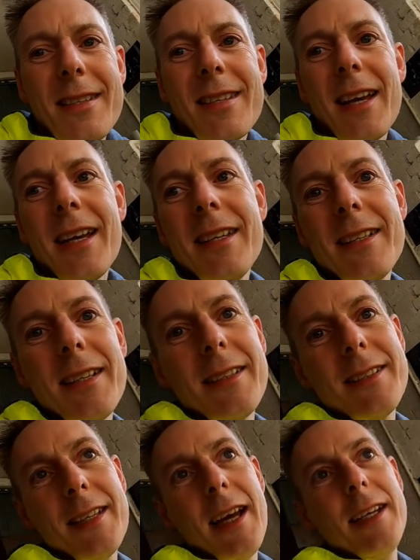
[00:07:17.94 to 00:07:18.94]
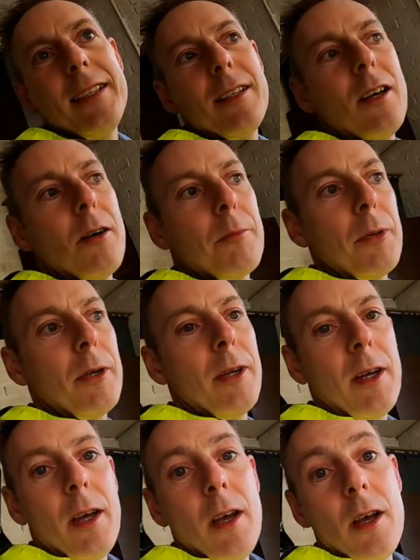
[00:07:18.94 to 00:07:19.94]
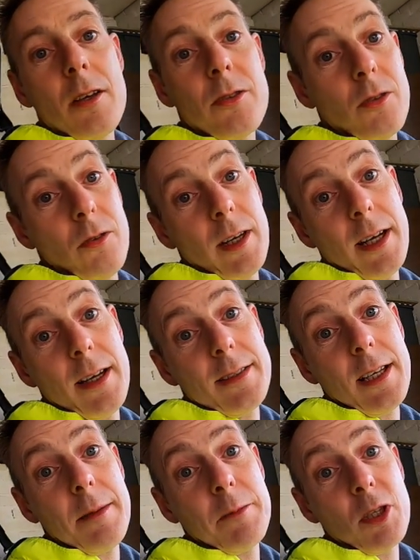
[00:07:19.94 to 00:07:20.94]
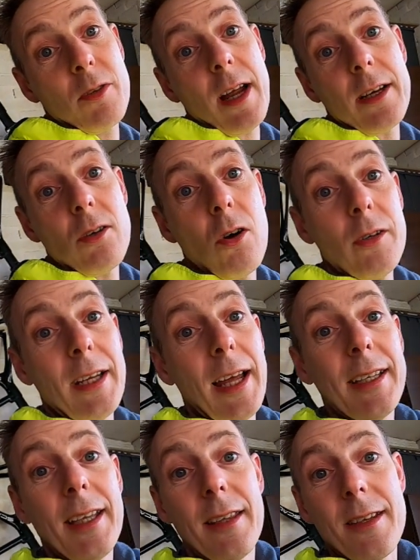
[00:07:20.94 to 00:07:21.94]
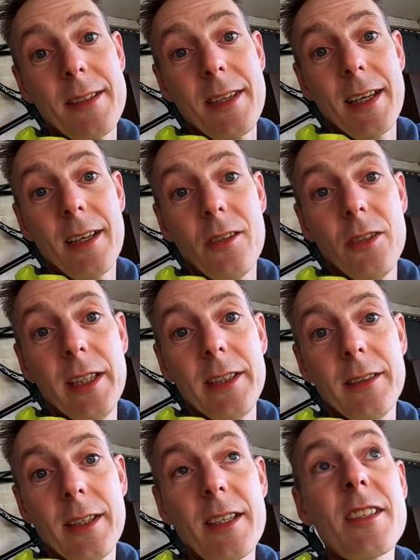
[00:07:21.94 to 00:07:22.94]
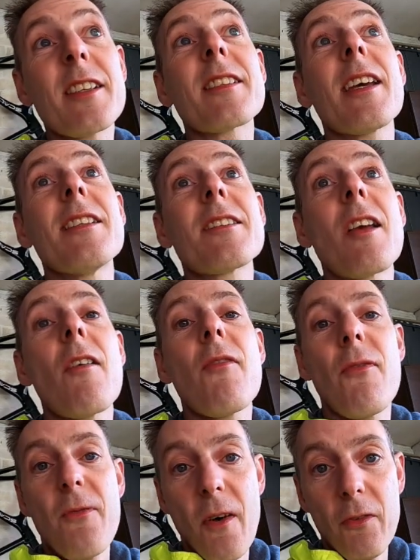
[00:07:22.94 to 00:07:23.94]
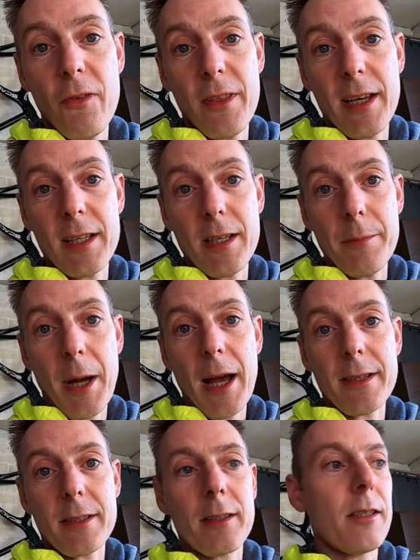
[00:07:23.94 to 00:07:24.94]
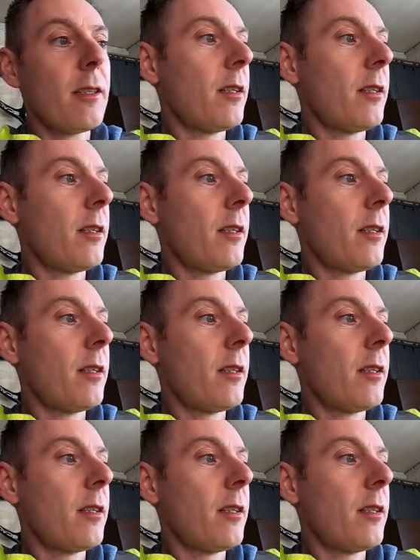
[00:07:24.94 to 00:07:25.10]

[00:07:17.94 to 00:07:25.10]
inside tidied up so uh, time to crack on and get this thing clean because it is filthy in the back